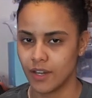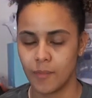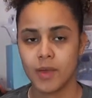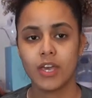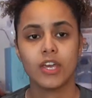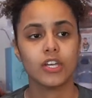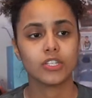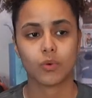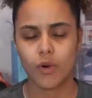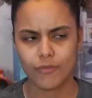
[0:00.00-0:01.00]
up
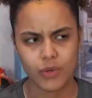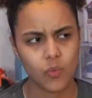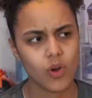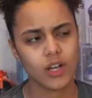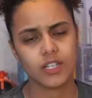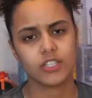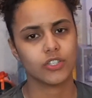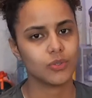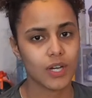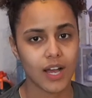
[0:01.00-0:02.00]
to 1v1, to
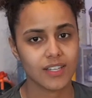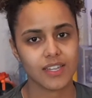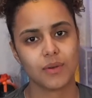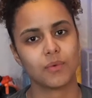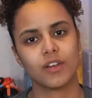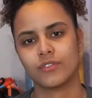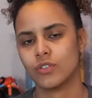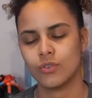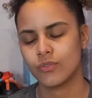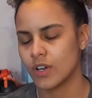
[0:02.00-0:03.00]
do content with, to
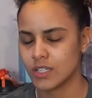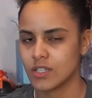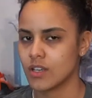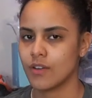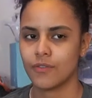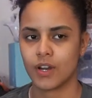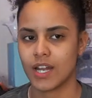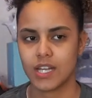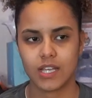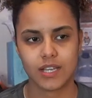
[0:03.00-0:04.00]
do fun stuff, fun
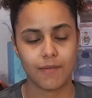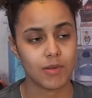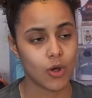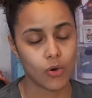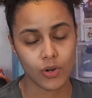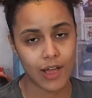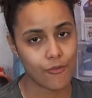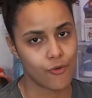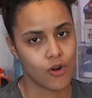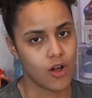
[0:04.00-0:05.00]
ideas I've been holding out
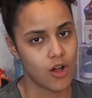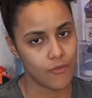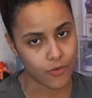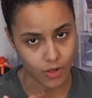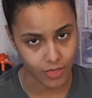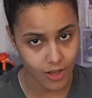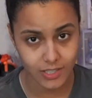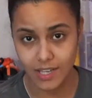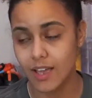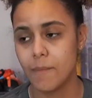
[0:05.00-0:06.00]
for a long
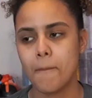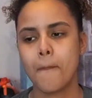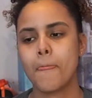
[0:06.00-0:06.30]
time.